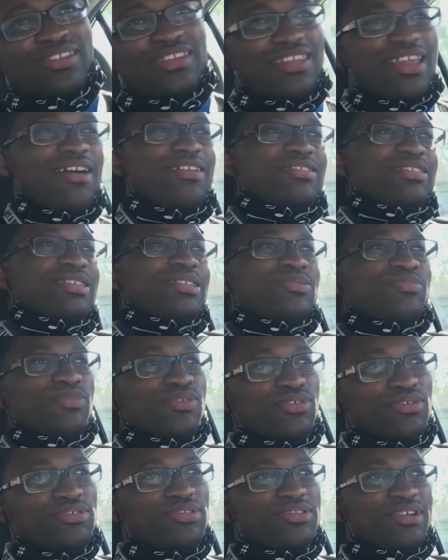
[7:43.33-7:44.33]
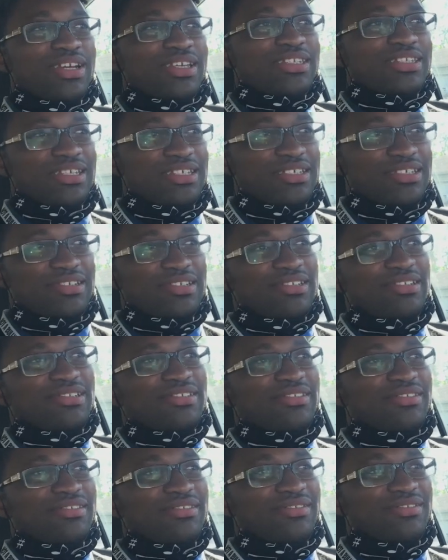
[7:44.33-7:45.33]
That was a smooth transition.
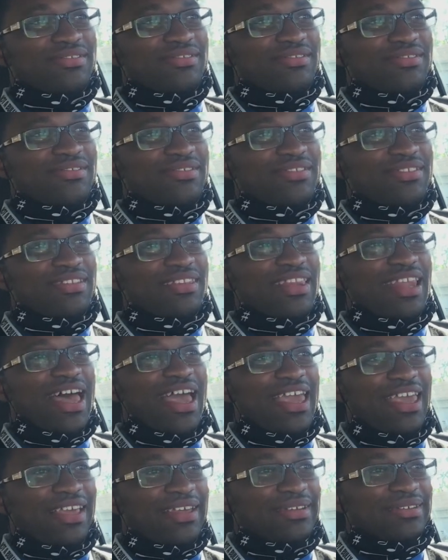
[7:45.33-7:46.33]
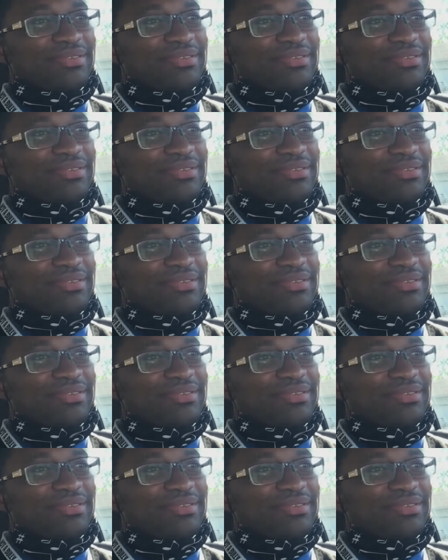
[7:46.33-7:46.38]
Like,